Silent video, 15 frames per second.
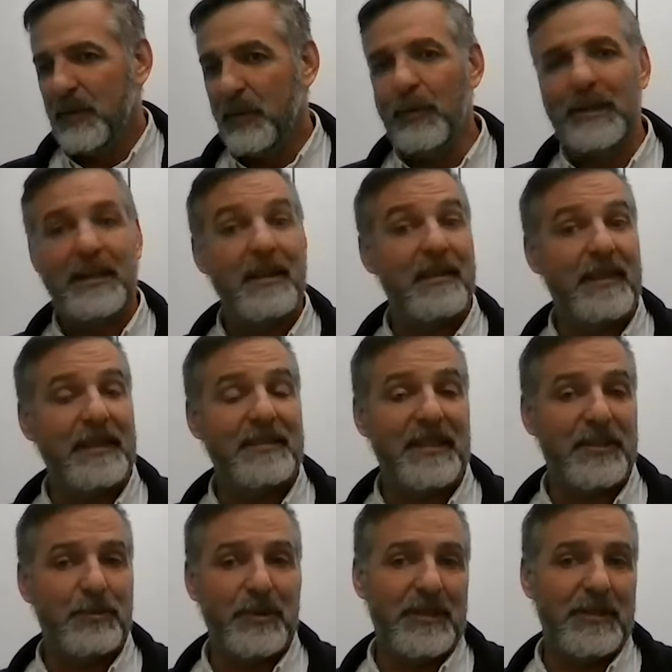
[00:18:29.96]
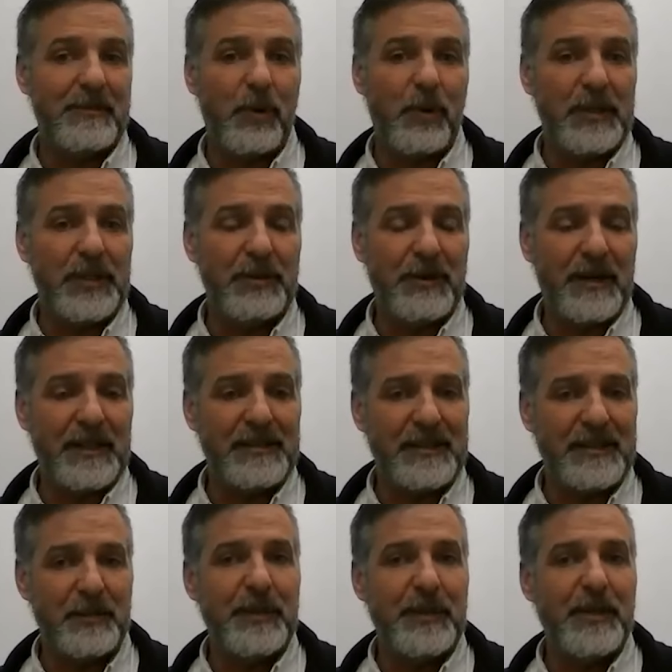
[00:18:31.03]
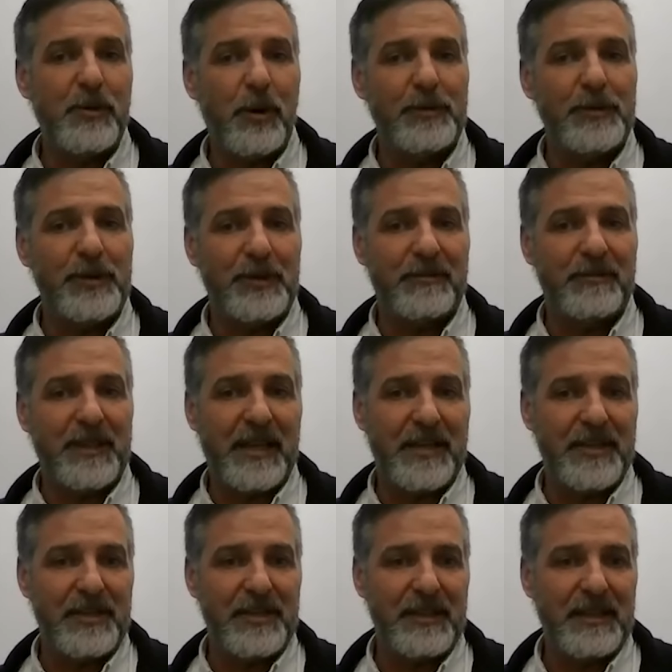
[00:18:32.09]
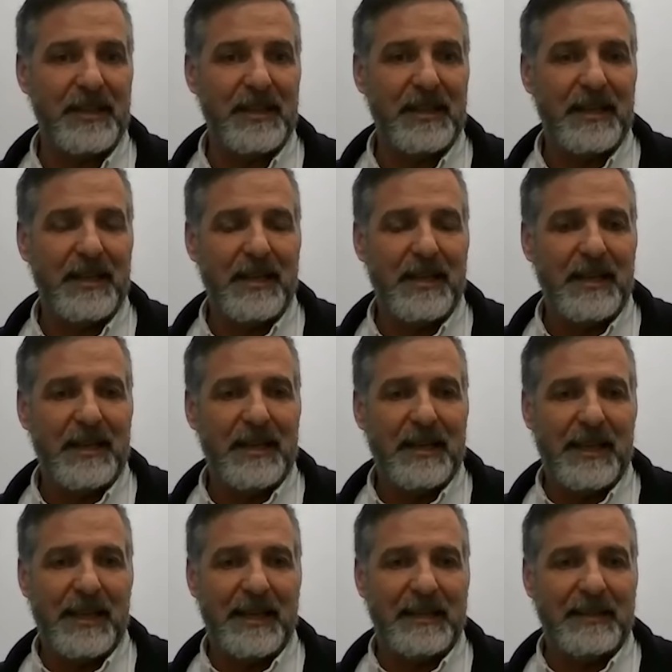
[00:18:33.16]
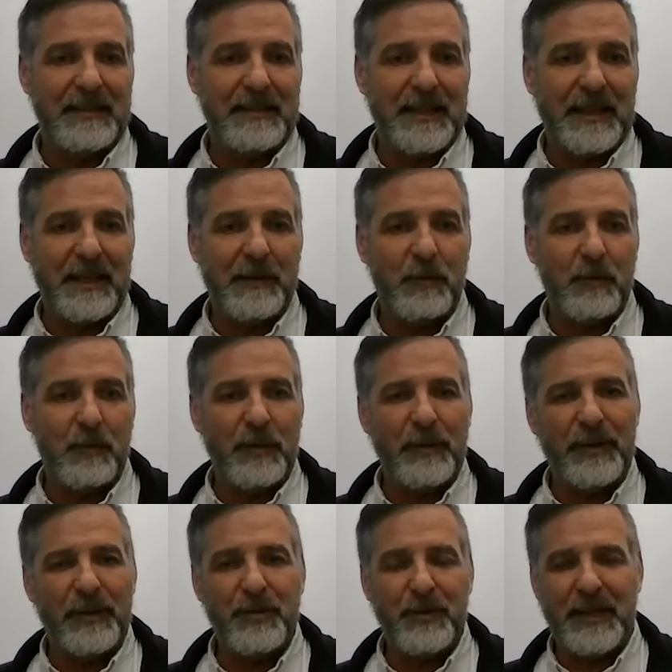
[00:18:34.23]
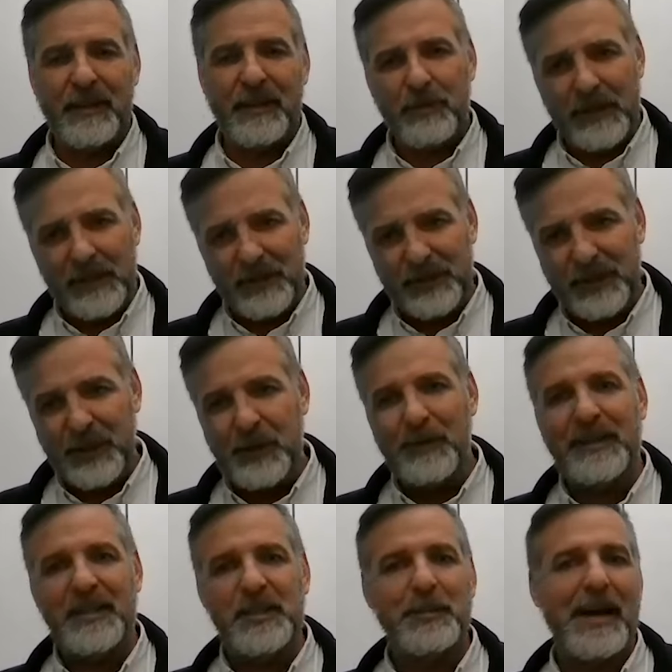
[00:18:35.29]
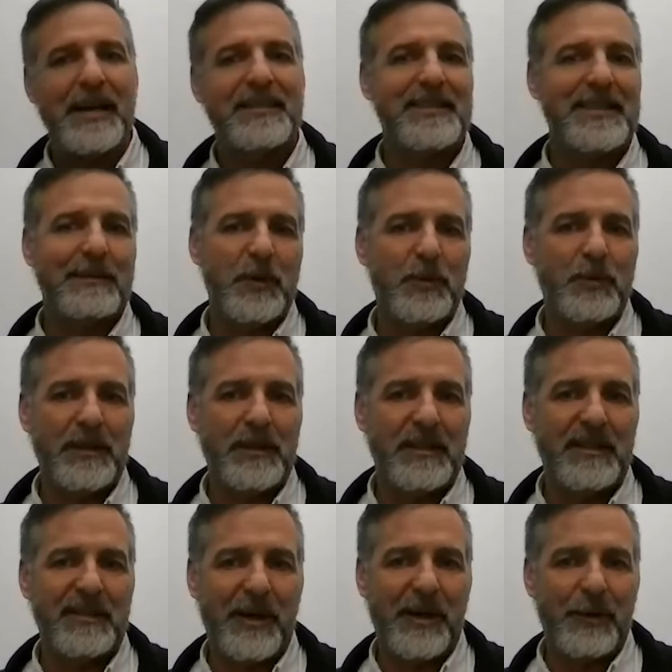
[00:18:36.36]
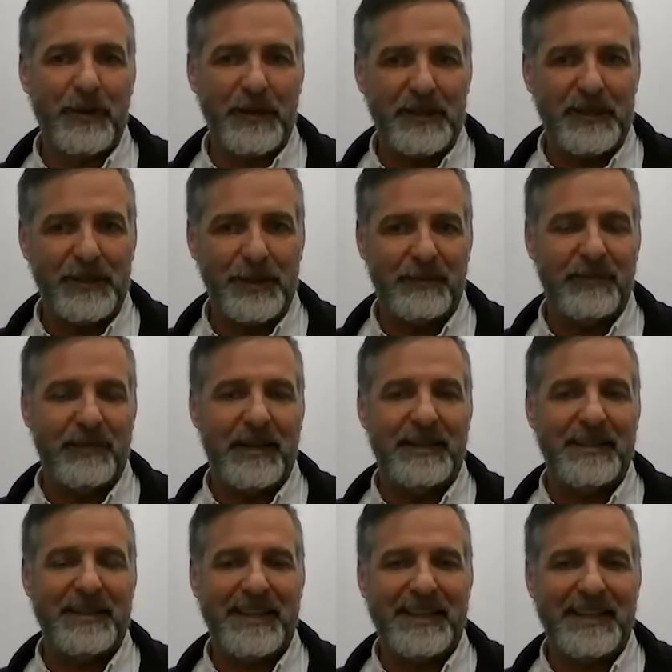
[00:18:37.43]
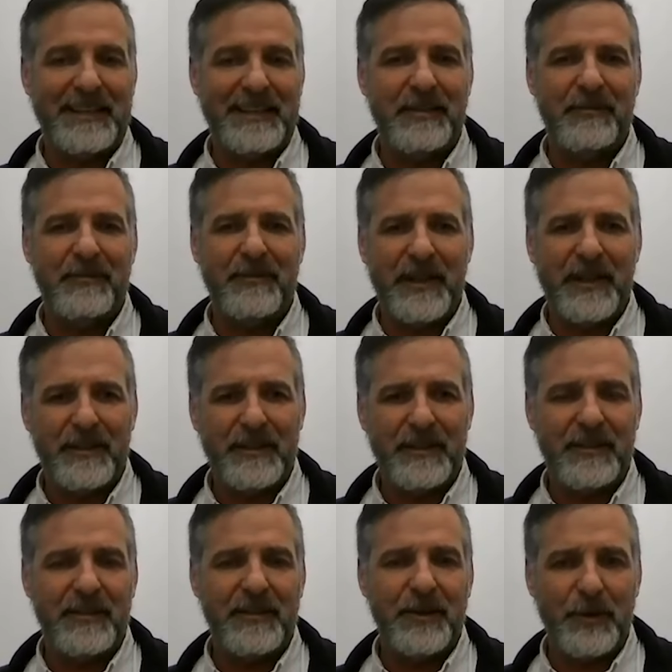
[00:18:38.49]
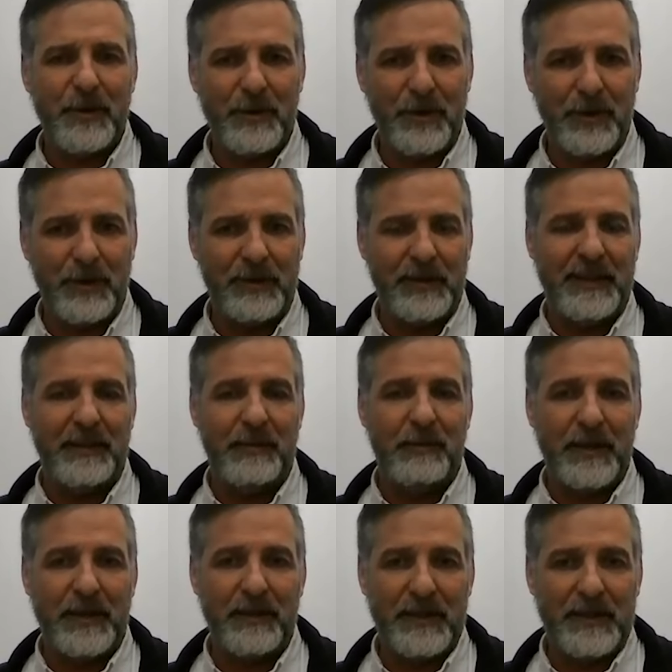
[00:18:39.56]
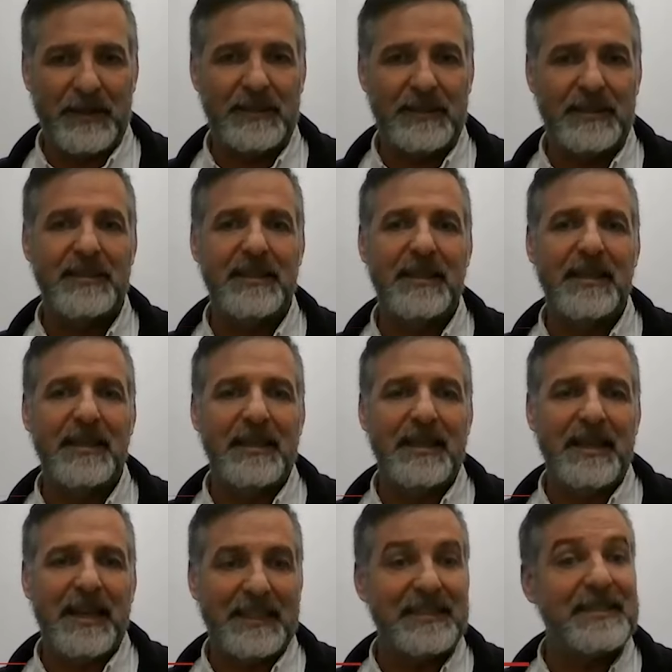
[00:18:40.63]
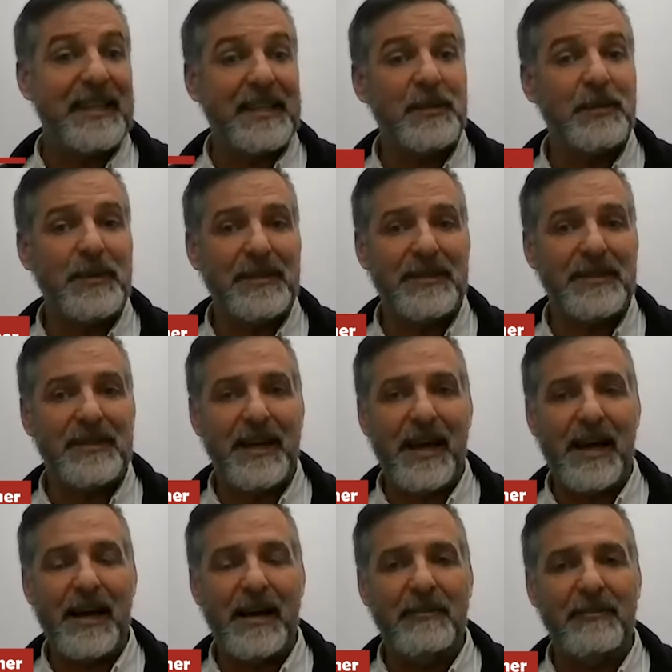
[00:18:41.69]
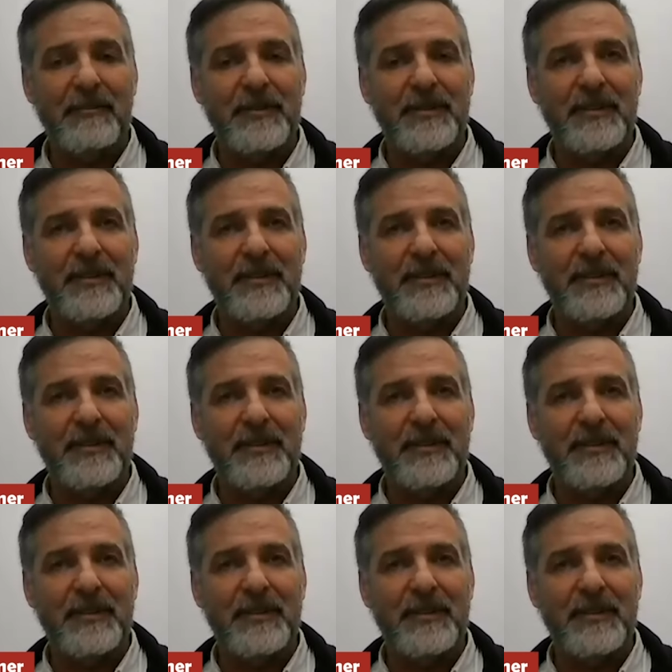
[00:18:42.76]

One of the things that's really important to us is B Corp certification. And we went through that 3 years ago, and this past summer we got recertified, and it's a very thorough and rigorous assessment of